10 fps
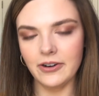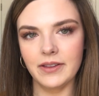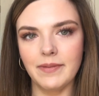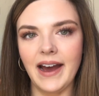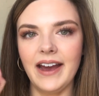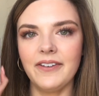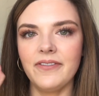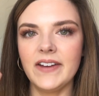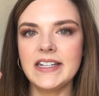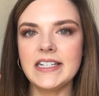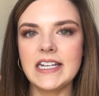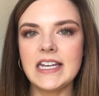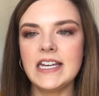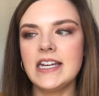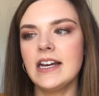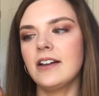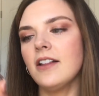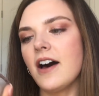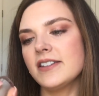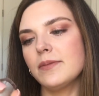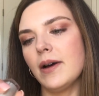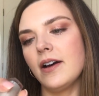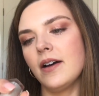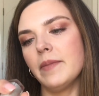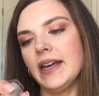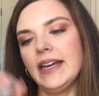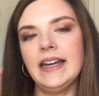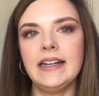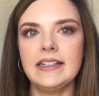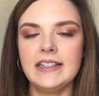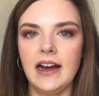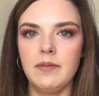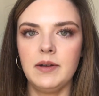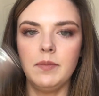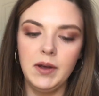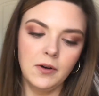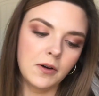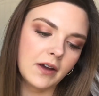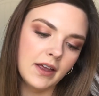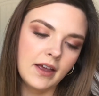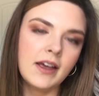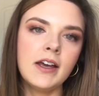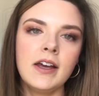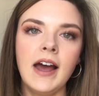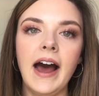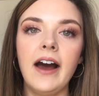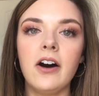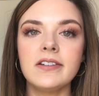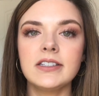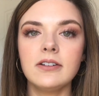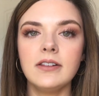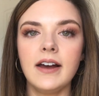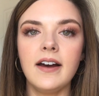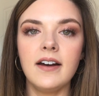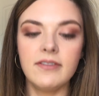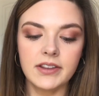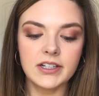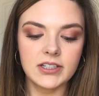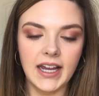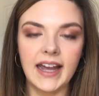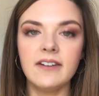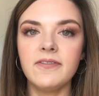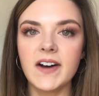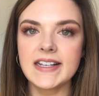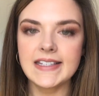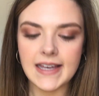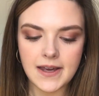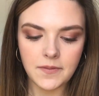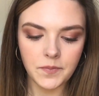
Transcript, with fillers: with my Fenty Gloss Bomb in Diamond Milk. I also love the shade Fussy.